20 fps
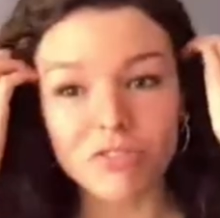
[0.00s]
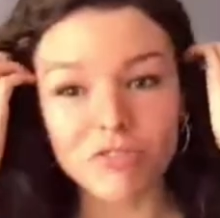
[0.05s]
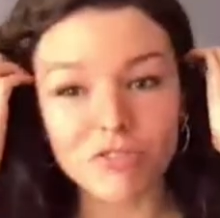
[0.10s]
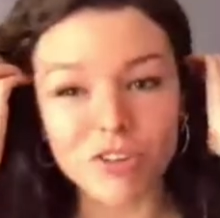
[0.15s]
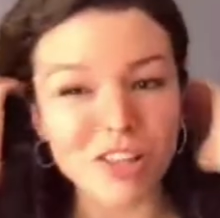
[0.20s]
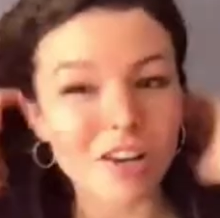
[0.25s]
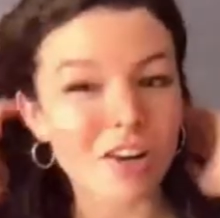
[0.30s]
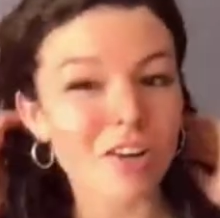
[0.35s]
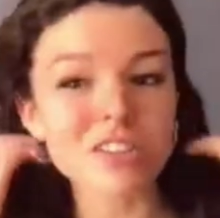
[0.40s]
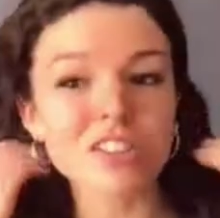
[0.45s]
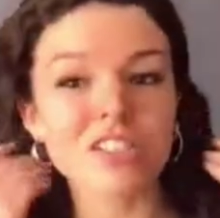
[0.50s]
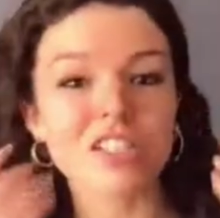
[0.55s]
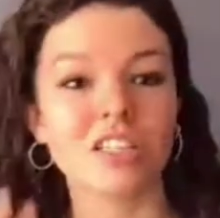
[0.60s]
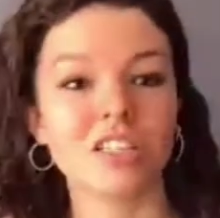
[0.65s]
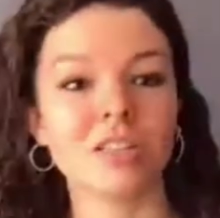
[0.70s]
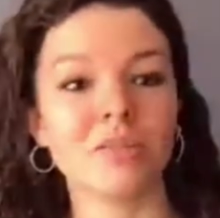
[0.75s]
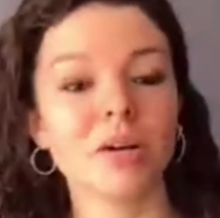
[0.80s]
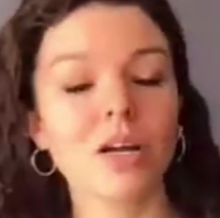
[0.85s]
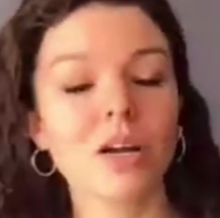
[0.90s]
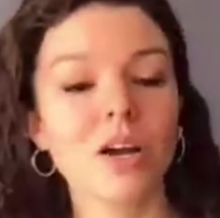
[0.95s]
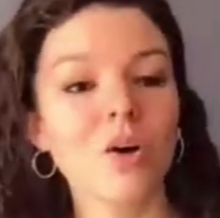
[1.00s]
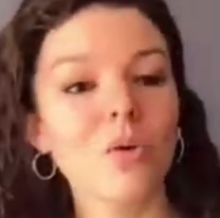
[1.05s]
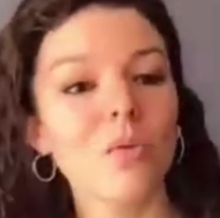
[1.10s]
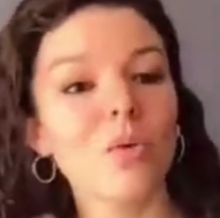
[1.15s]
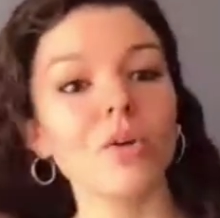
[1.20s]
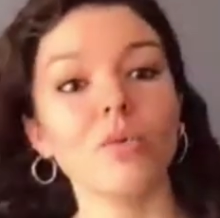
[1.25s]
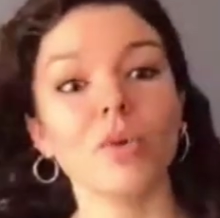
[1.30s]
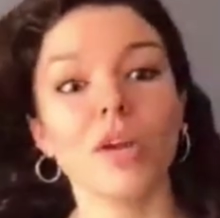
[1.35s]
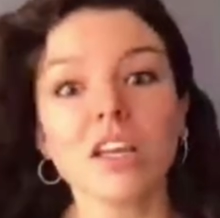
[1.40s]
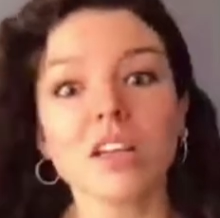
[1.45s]
for the long term.
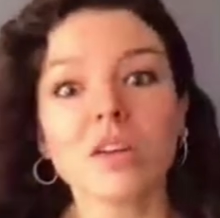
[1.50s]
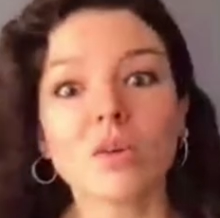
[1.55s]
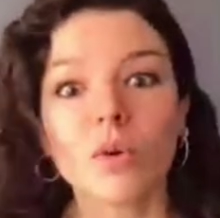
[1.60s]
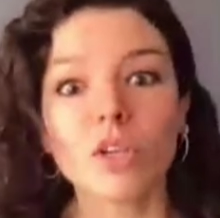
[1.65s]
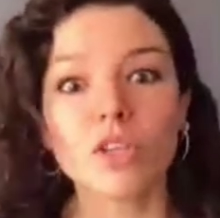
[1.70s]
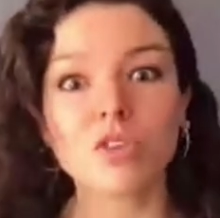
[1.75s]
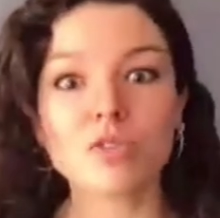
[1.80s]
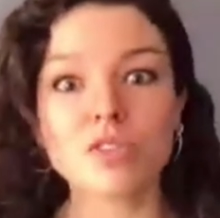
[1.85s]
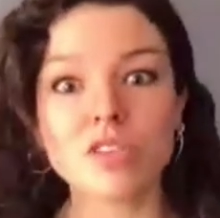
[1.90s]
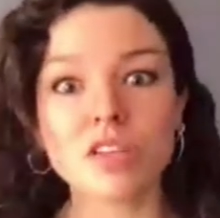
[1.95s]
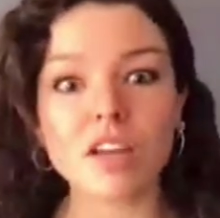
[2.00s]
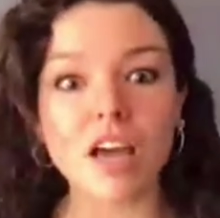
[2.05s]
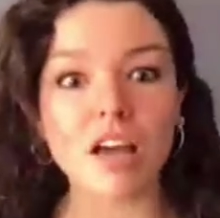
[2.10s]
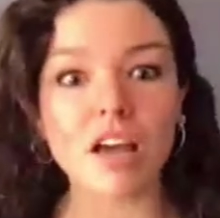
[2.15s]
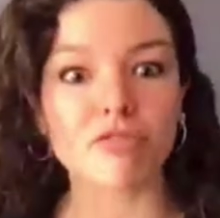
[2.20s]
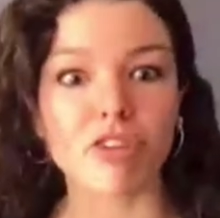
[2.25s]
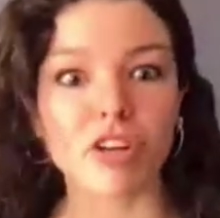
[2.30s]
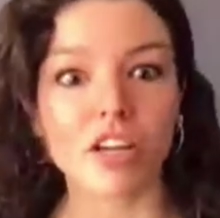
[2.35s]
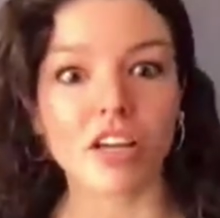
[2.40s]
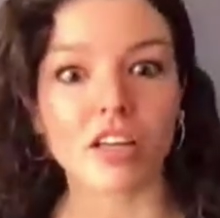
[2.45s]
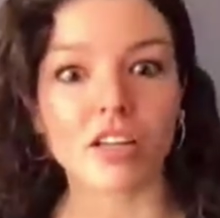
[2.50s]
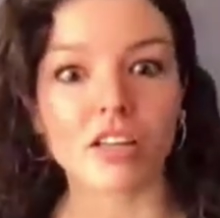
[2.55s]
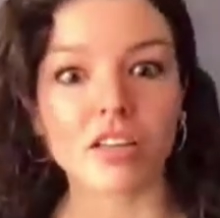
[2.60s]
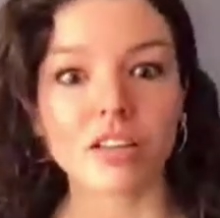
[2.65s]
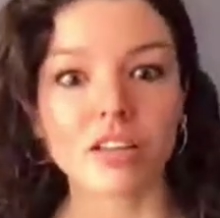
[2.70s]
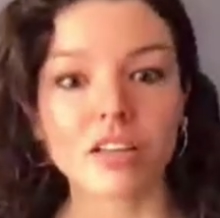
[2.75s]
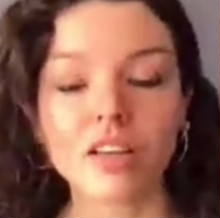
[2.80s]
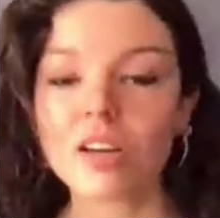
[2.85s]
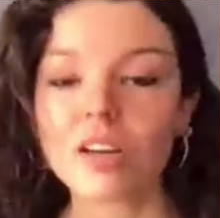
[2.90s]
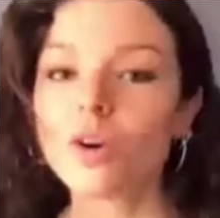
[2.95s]
We read, we use it and forget.